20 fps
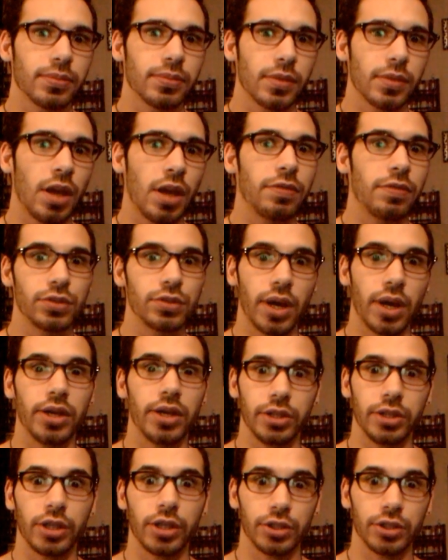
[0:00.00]
of trying
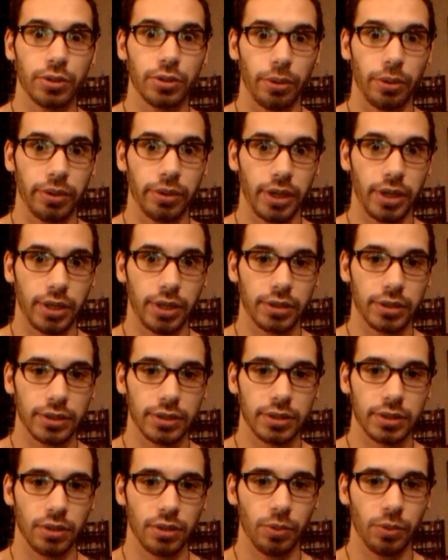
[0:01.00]
to control things,
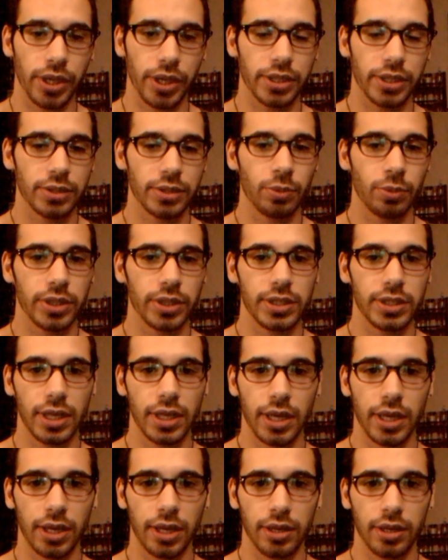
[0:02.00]
which, once
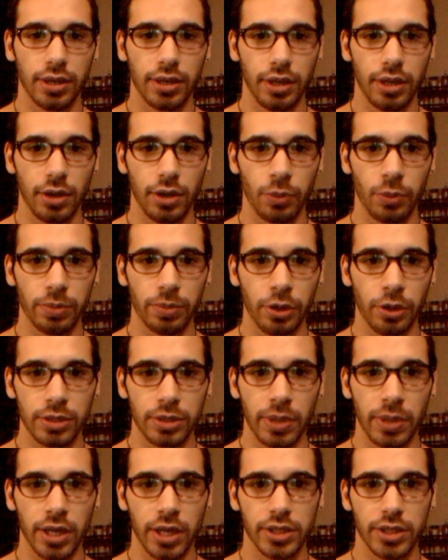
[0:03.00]
again, with most
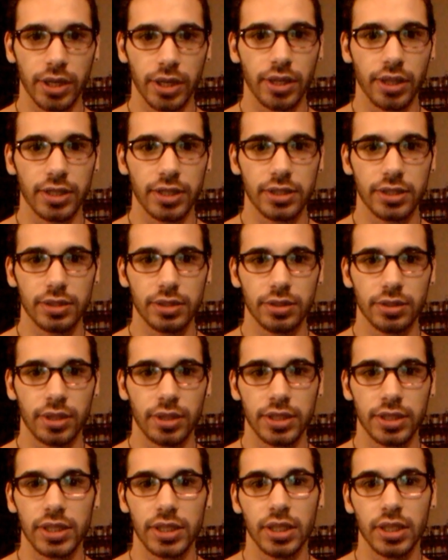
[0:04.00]
magic,
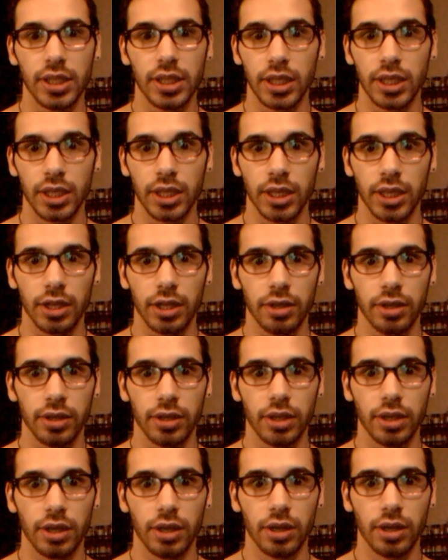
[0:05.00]
that's needed and
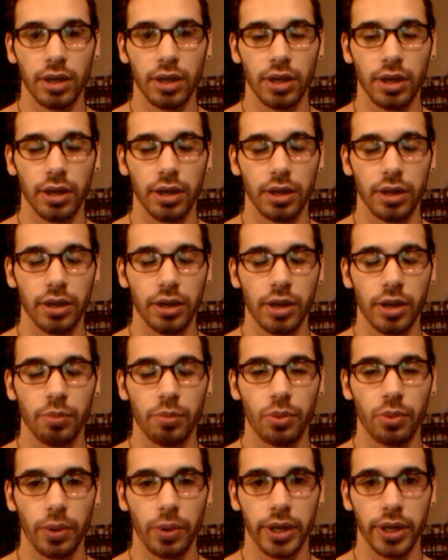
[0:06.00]

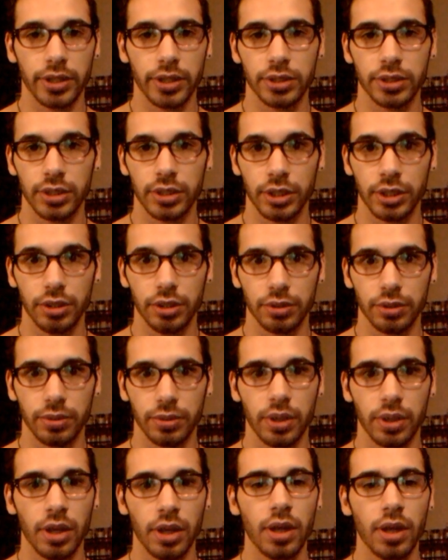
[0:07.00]
important to do.
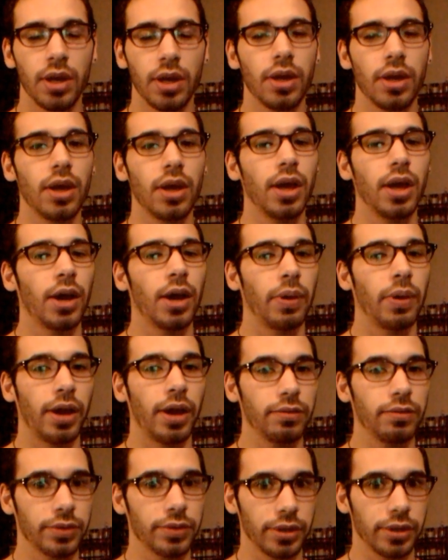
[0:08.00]

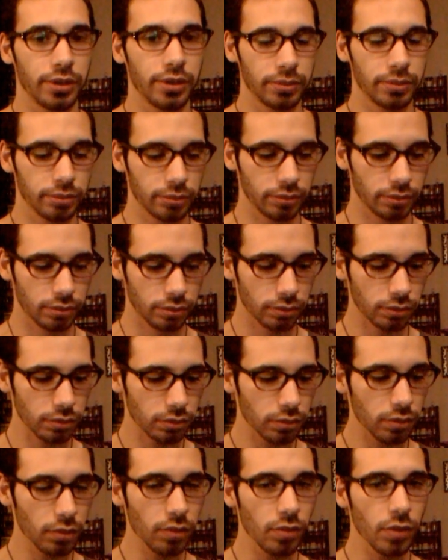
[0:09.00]
However,
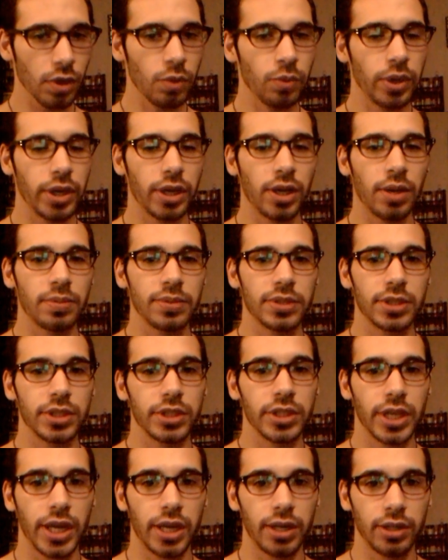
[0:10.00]
when it comes to
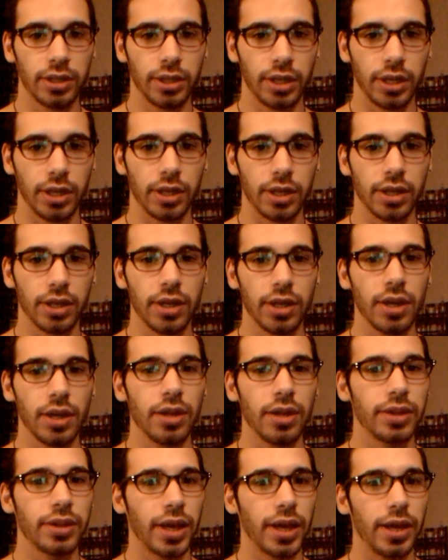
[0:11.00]
channeling,
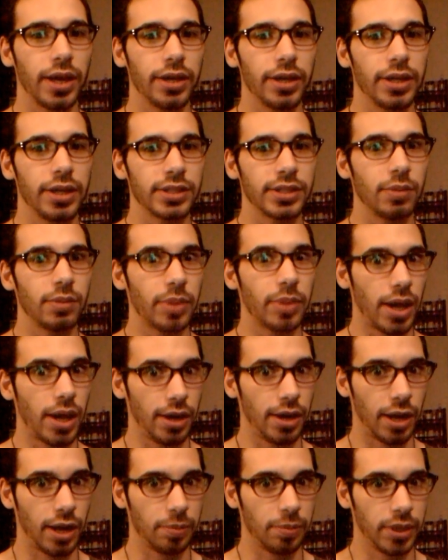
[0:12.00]
that is a bad
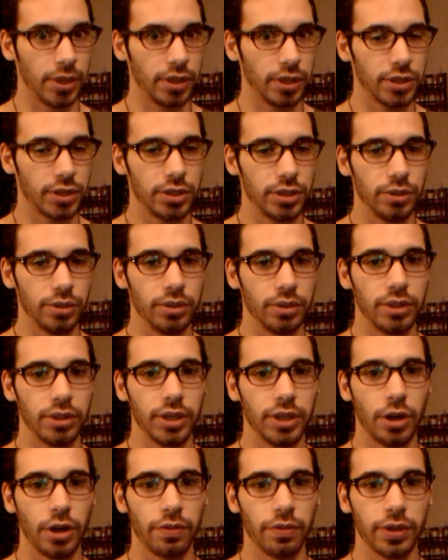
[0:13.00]
habit that you need
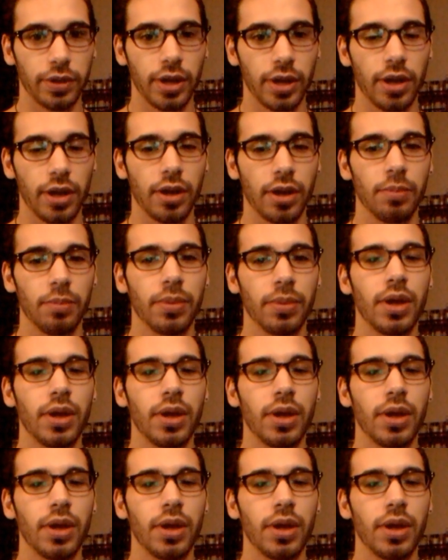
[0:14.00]
to overcome.